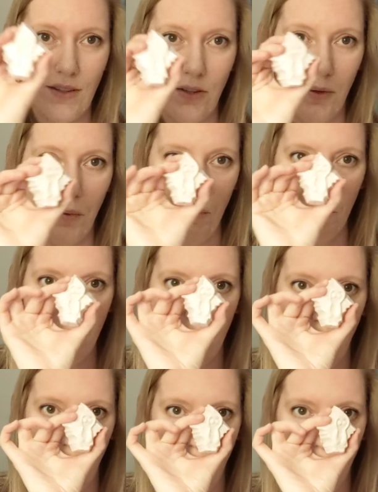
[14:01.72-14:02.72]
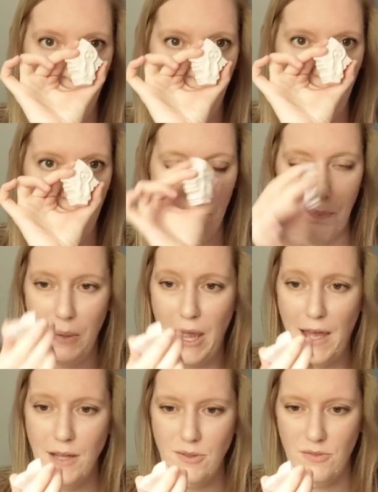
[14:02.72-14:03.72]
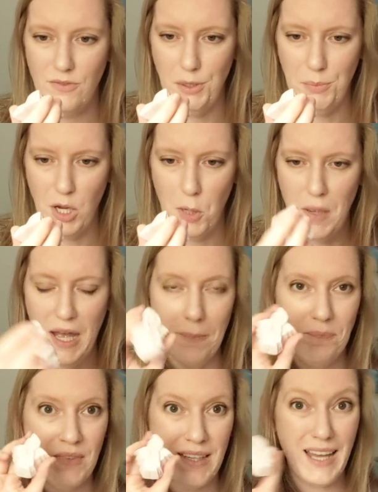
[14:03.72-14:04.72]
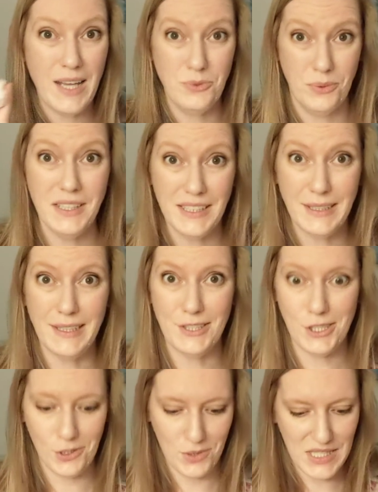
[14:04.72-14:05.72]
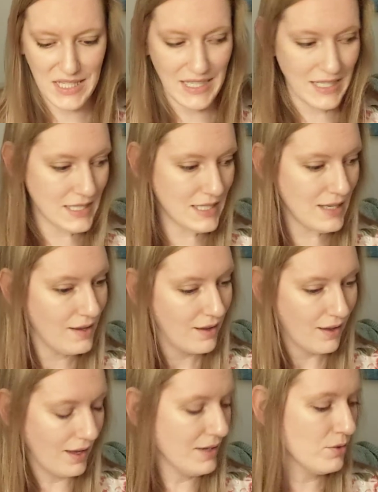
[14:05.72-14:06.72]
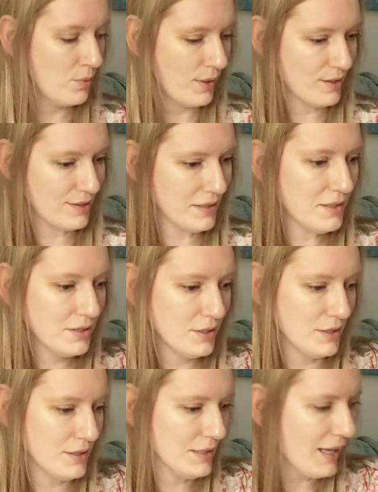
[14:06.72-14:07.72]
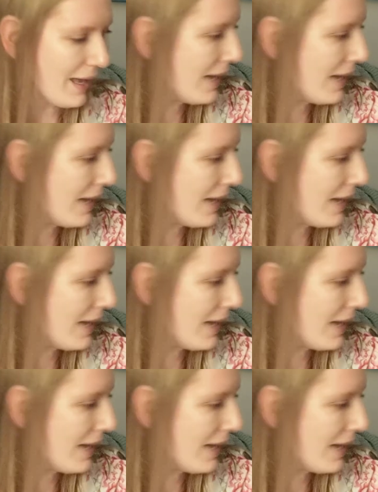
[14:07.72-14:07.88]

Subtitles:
a little bat, vampire bat. I really need to use these. I don't wear glitter.